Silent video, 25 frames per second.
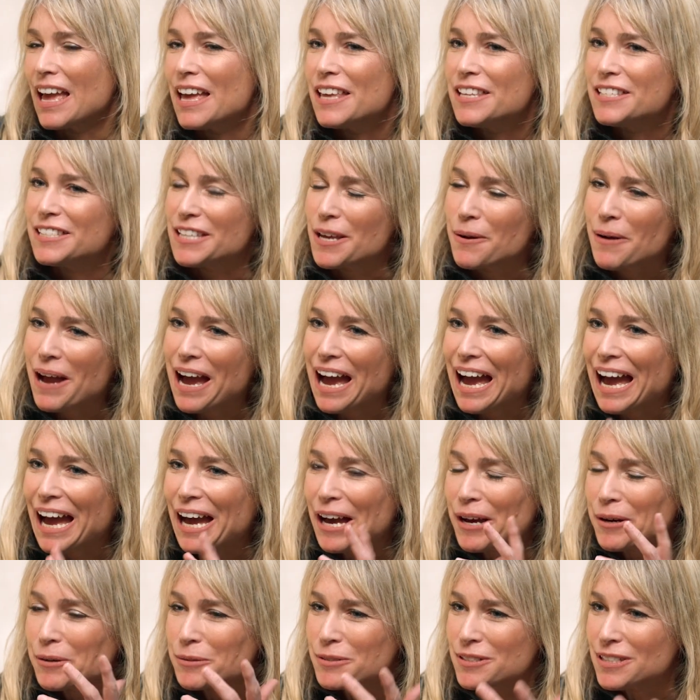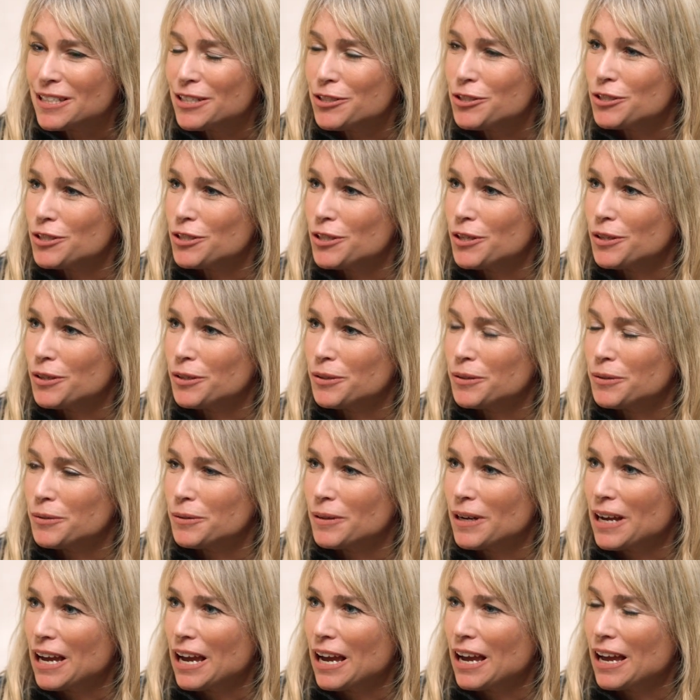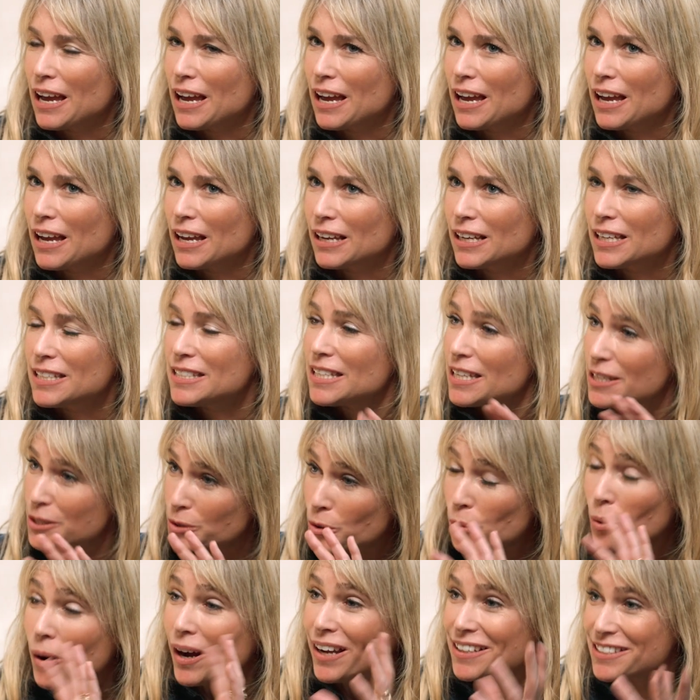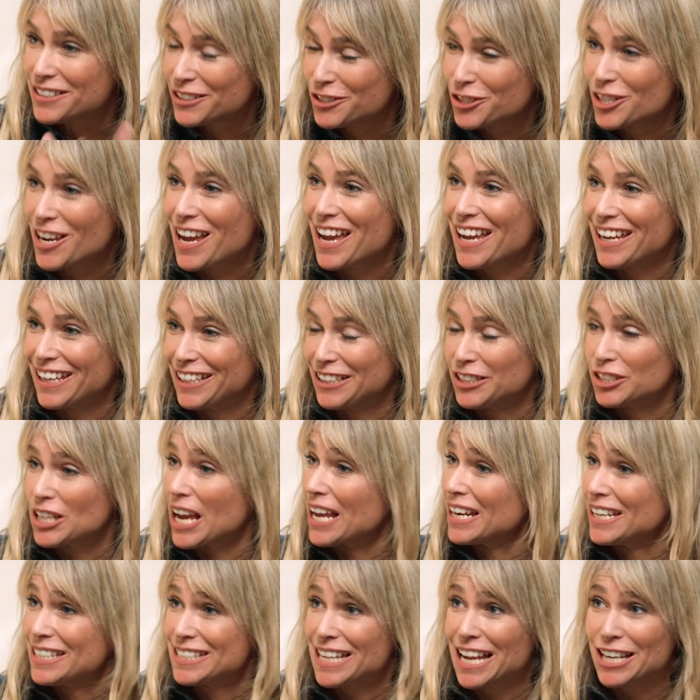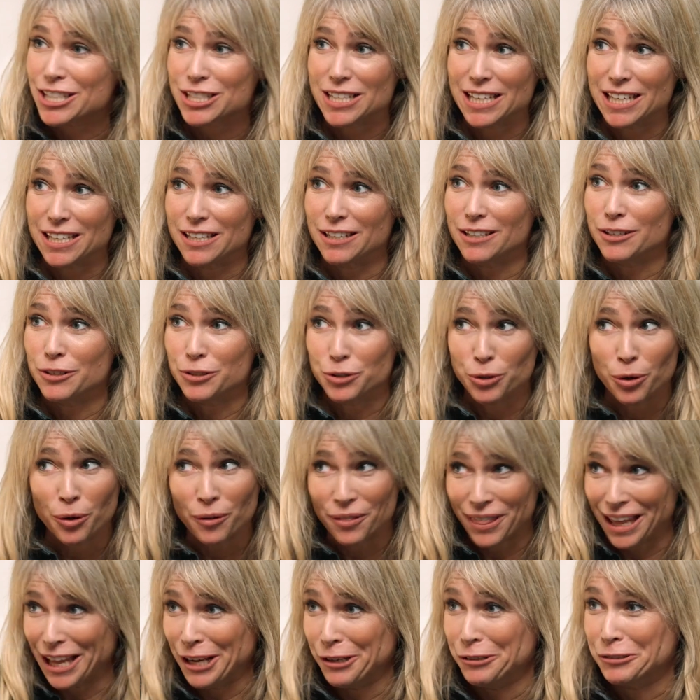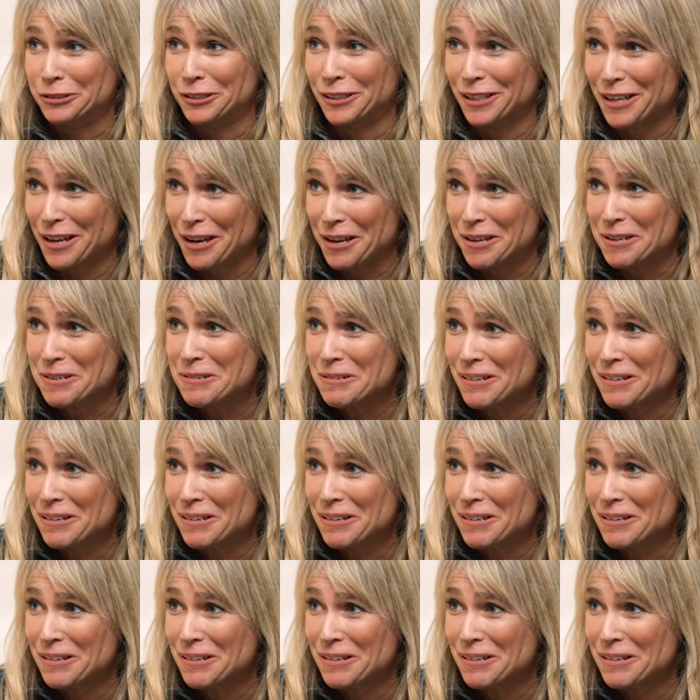So how did you, because it's quite a change and it's actually not that long ago.